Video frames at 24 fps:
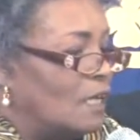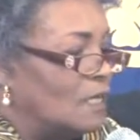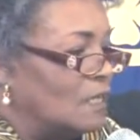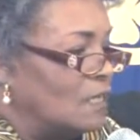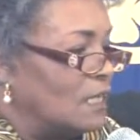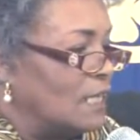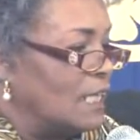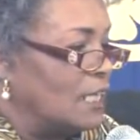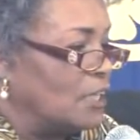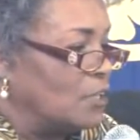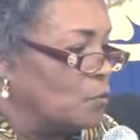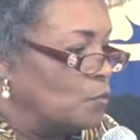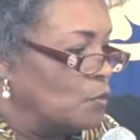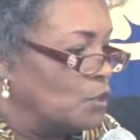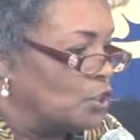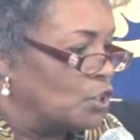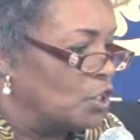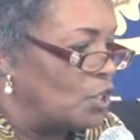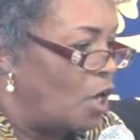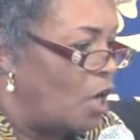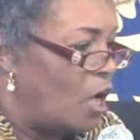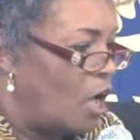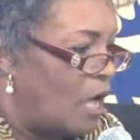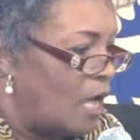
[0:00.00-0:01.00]
leader was
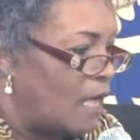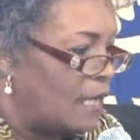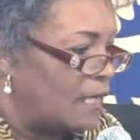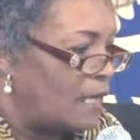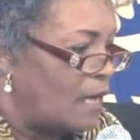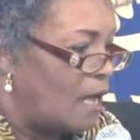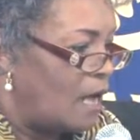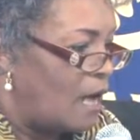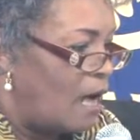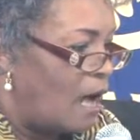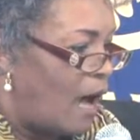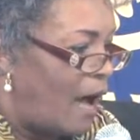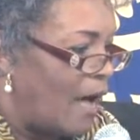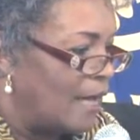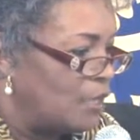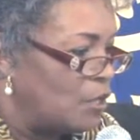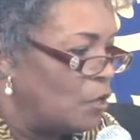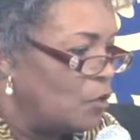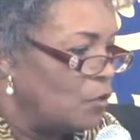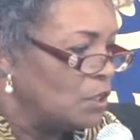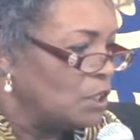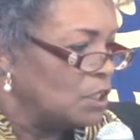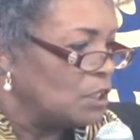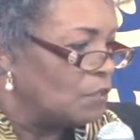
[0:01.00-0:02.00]
gone, I
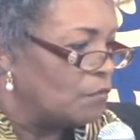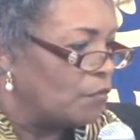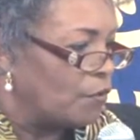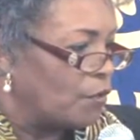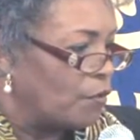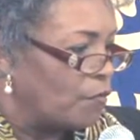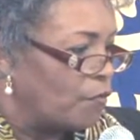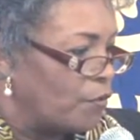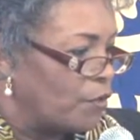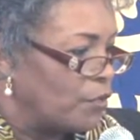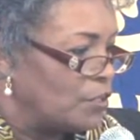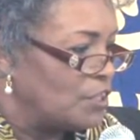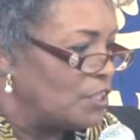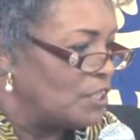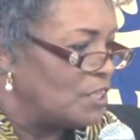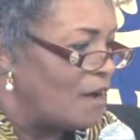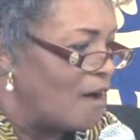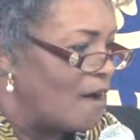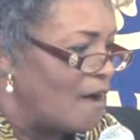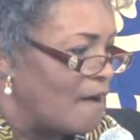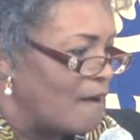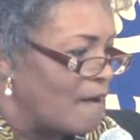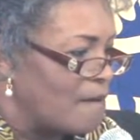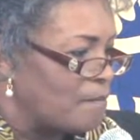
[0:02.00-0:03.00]
noticed for the first
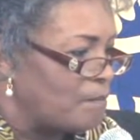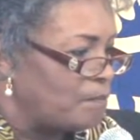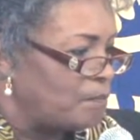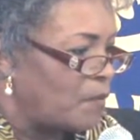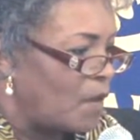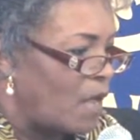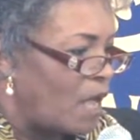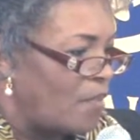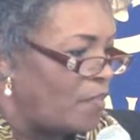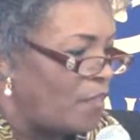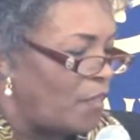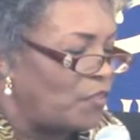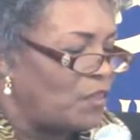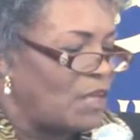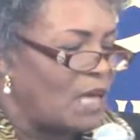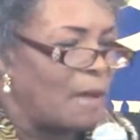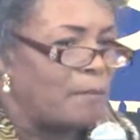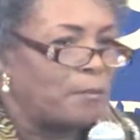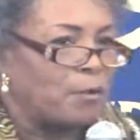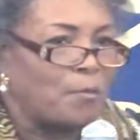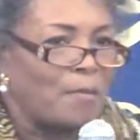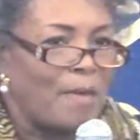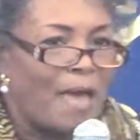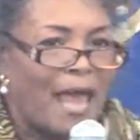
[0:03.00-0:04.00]
time that the
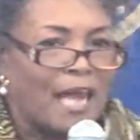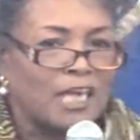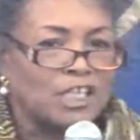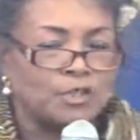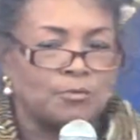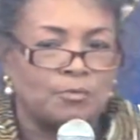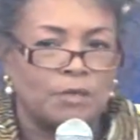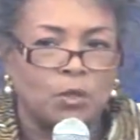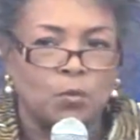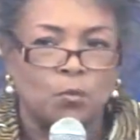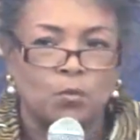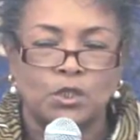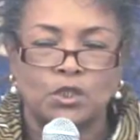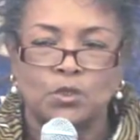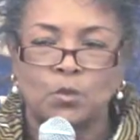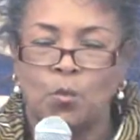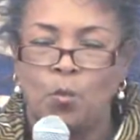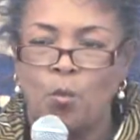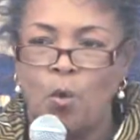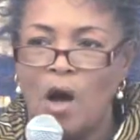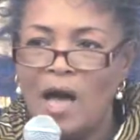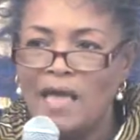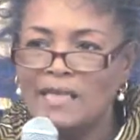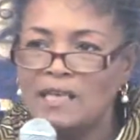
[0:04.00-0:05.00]
upper management was
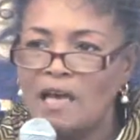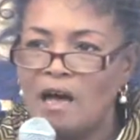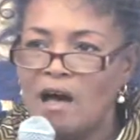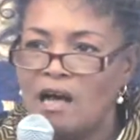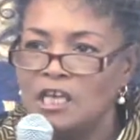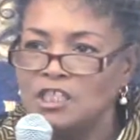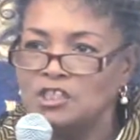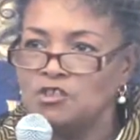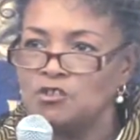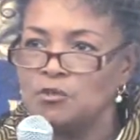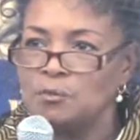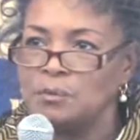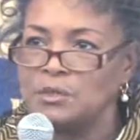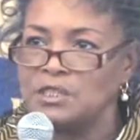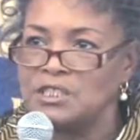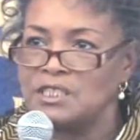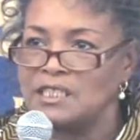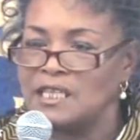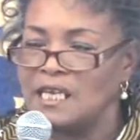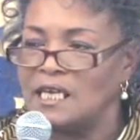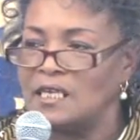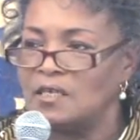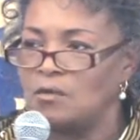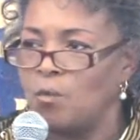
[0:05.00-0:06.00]

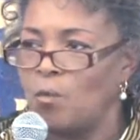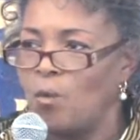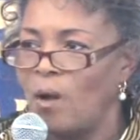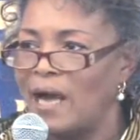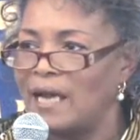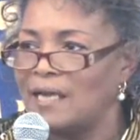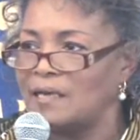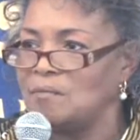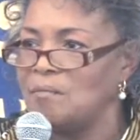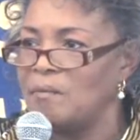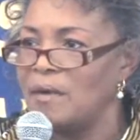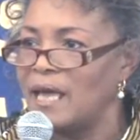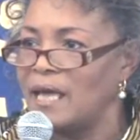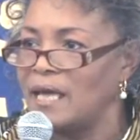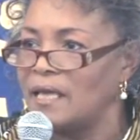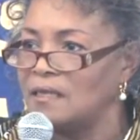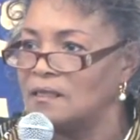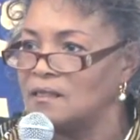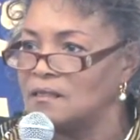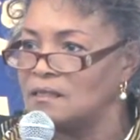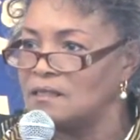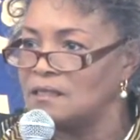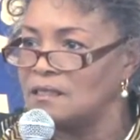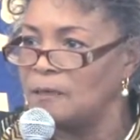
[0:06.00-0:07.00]
100% white
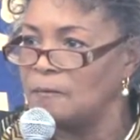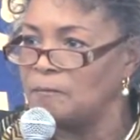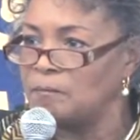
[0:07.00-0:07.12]
males.